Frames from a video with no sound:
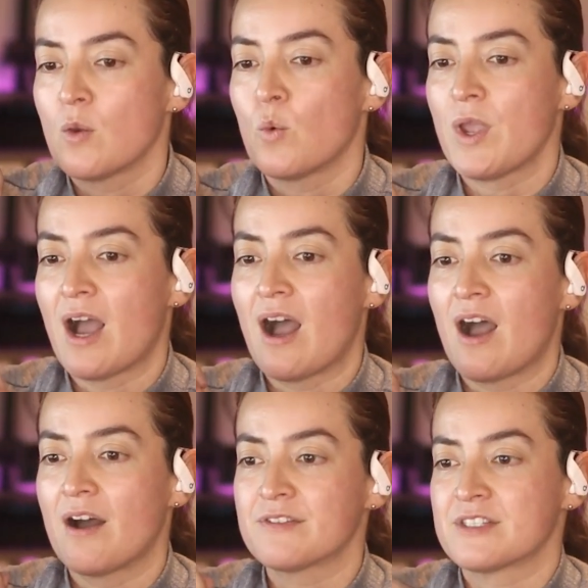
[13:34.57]
We
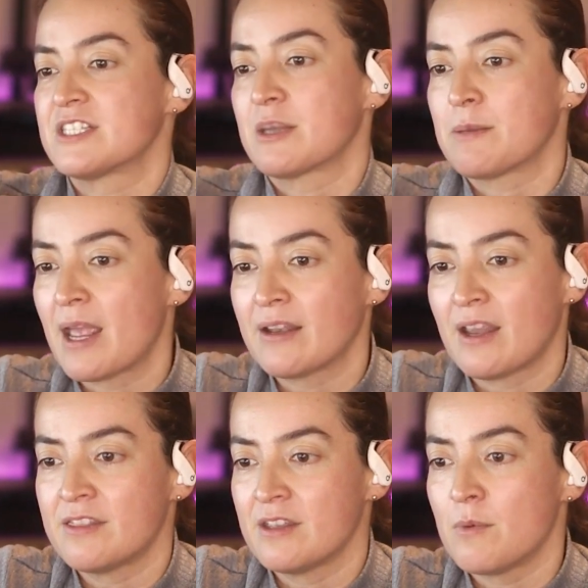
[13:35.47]
have the Segment
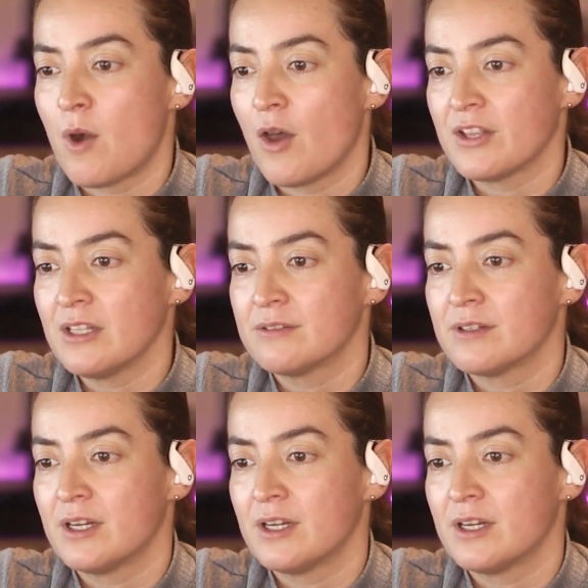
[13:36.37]
Anything model.